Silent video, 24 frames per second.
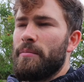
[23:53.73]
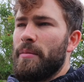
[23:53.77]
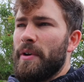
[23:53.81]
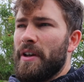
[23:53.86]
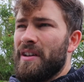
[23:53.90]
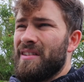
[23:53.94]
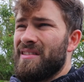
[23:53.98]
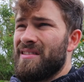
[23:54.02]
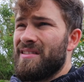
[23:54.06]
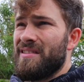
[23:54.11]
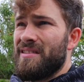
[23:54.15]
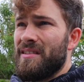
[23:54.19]

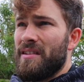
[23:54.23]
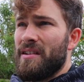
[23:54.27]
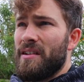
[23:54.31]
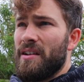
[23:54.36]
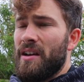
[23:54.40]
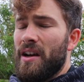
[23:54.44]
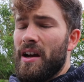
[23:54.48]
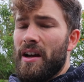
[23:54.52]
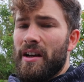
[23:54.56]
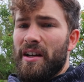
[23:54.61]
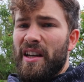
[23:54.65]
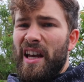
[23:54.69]
because
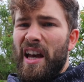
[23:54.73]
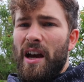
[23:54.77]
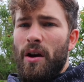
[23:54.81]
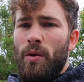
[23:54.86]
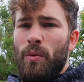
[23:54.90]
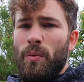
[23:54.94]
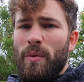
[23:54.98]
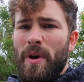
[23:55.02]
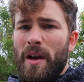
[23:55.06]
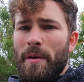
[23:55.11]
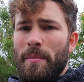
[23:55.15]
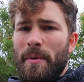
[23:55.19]
I get a
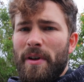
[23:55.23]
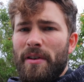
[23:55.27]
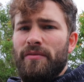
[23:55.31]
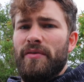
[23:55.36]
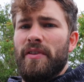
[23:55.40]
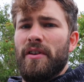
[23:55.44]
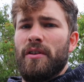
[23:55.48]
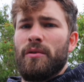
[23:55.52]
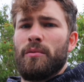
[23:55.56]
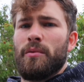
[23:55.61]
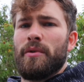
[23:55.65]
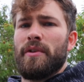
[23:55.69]
way better
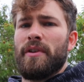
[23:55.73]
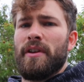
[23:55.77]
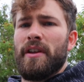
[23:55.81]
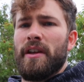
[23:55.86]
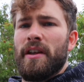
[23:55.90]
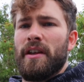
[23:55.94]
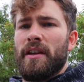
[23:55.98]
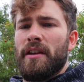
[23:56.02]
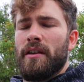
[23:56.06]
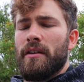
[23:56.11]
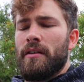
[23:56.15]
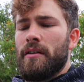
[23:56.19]
feel with
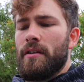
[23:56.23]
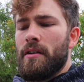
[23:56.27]
the